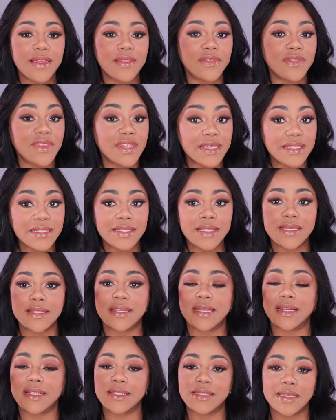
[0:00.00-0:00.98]
This
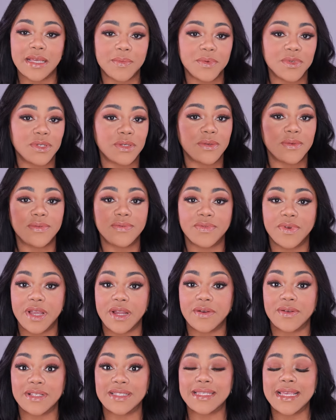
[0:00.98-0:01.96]
is an exceptional
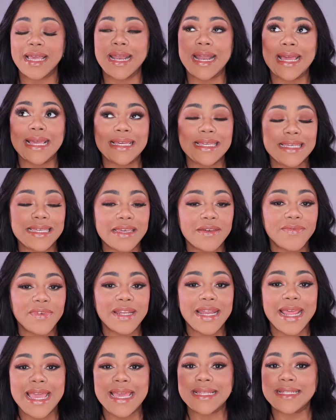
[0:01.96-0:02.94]
fragrance and I give
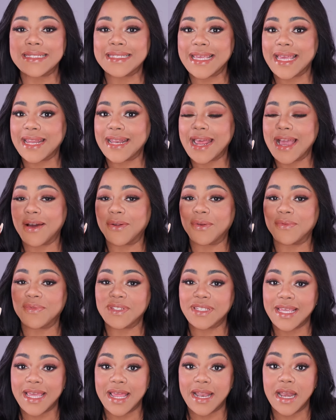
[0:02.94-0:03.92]
it a 10 out of
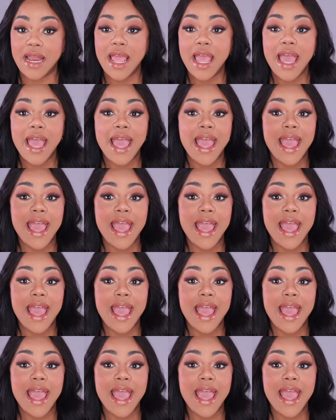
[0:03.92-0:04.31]
10.